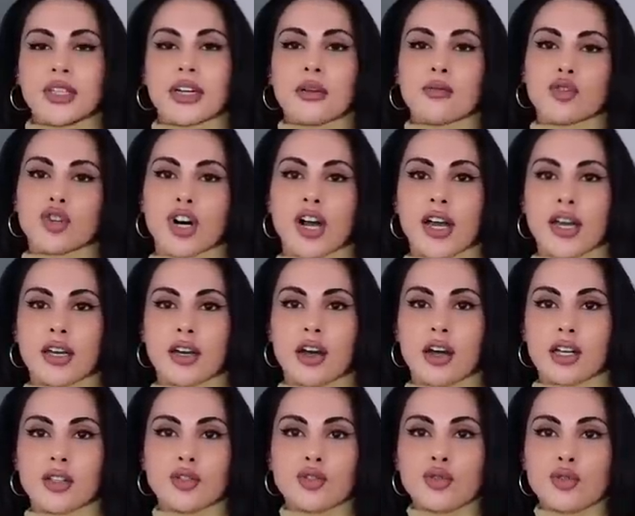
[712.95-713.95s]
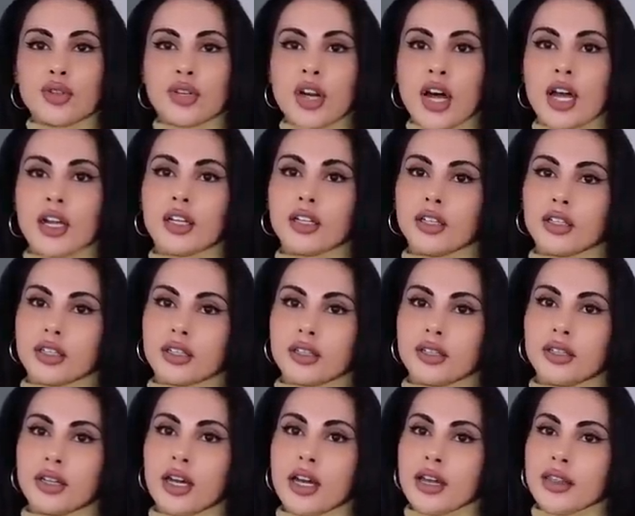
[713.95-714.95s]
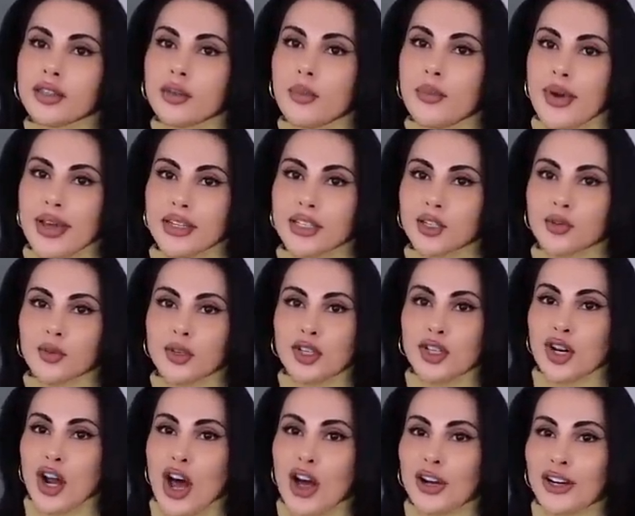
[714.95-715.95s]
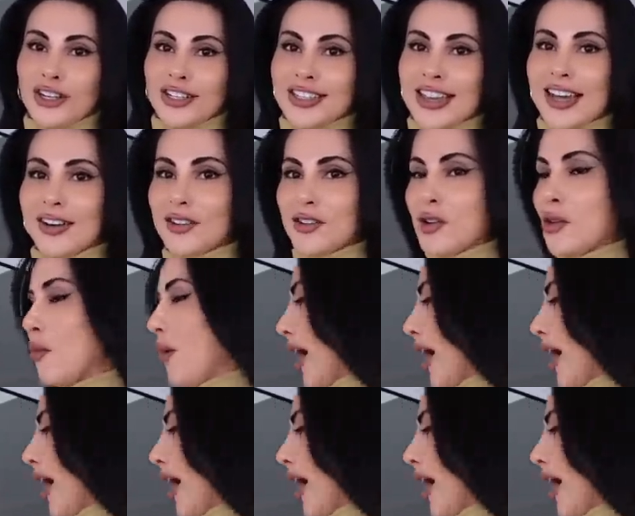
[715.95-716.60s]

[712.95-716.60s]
that I'm trying on do not look the best with joggers. I don't know